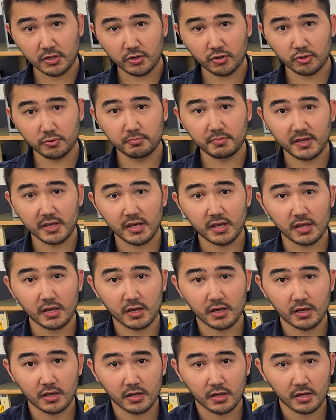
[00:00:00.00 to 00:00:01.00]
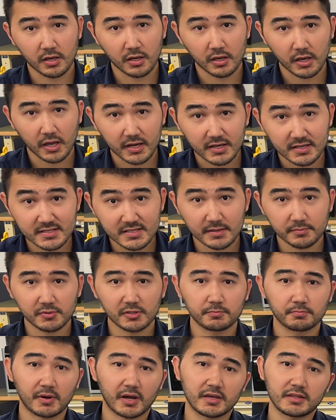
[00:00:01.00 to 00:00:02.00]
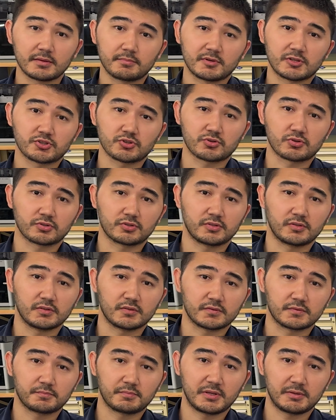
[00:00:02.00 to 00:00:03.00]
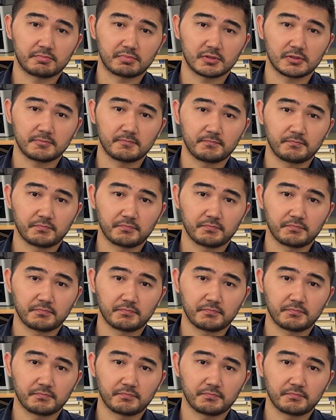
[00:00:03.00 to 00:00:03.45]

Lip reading: could be accepted by the majority of people.